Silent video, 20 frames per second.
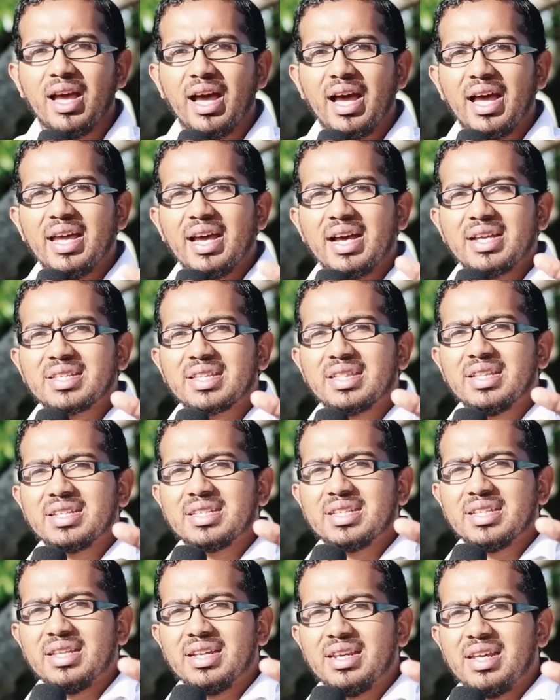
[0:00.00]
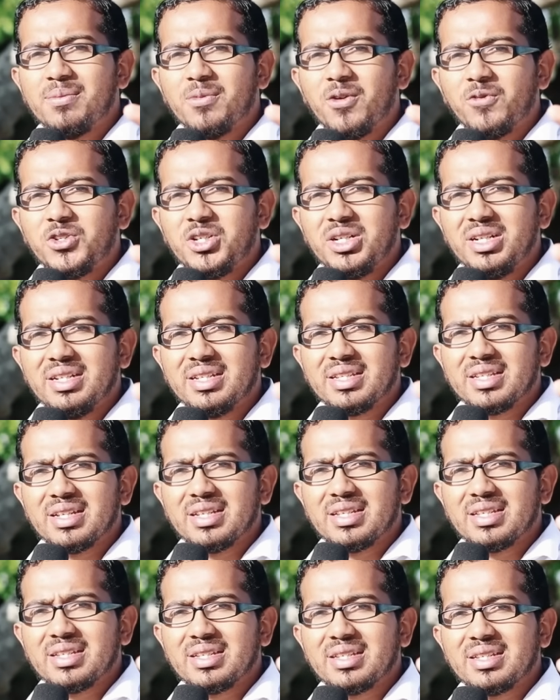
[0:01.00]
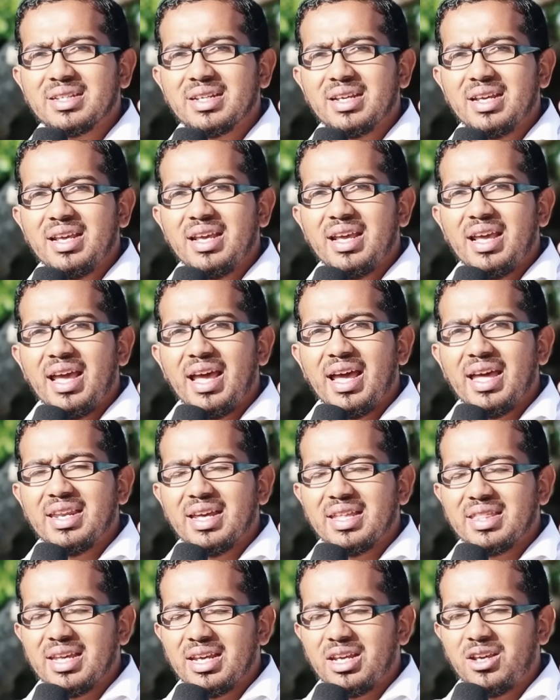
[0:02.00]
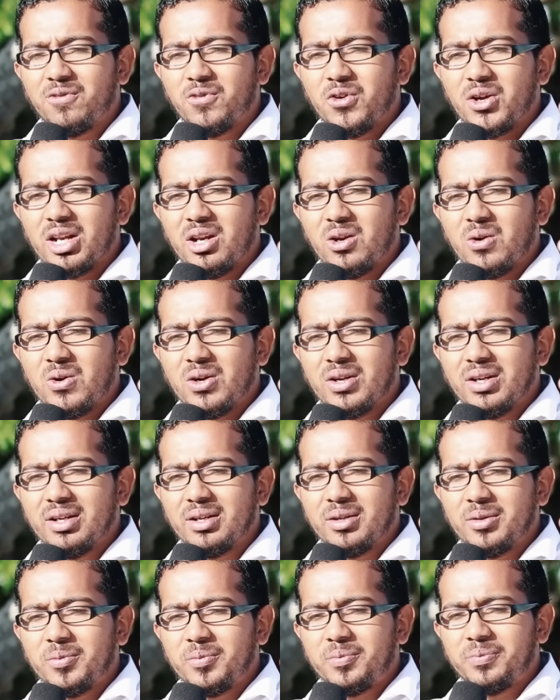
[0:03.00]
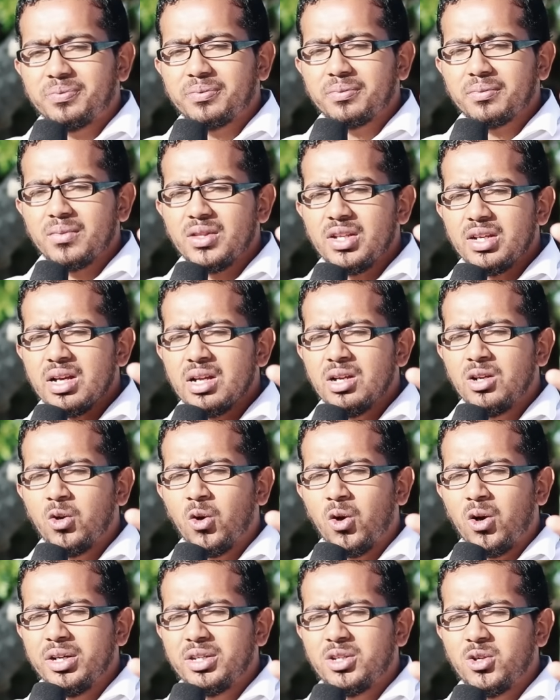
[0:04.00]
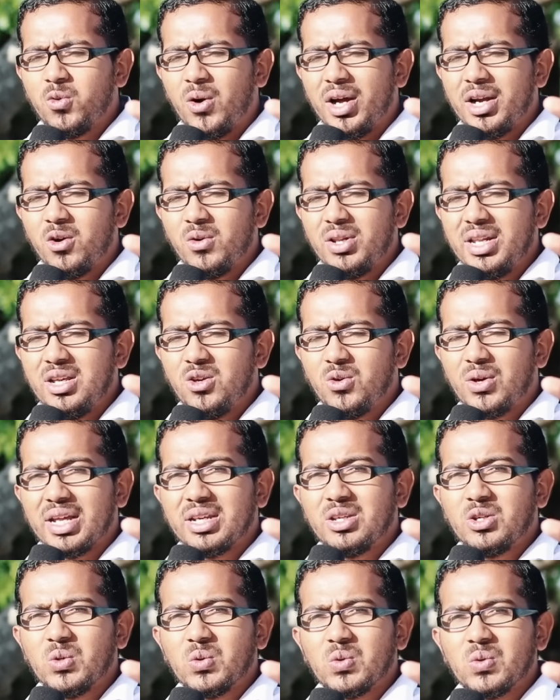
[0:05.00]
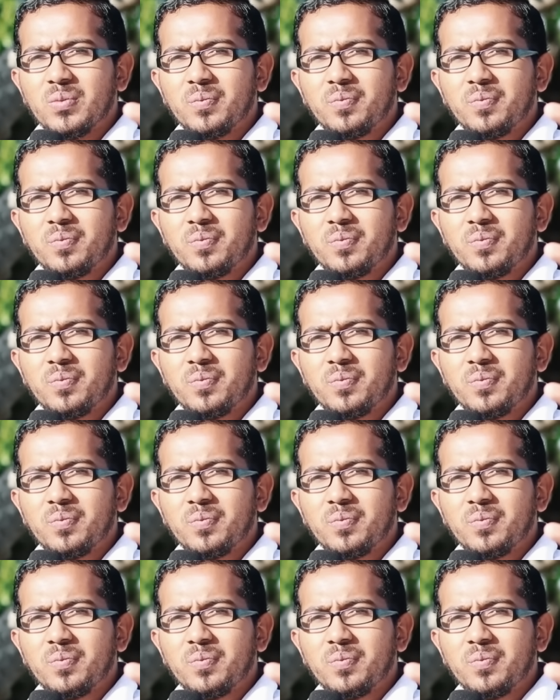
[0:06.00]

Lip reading: I ask this in the name of Jesus, and I thank you for it, Lord. Lord, do what only you can do.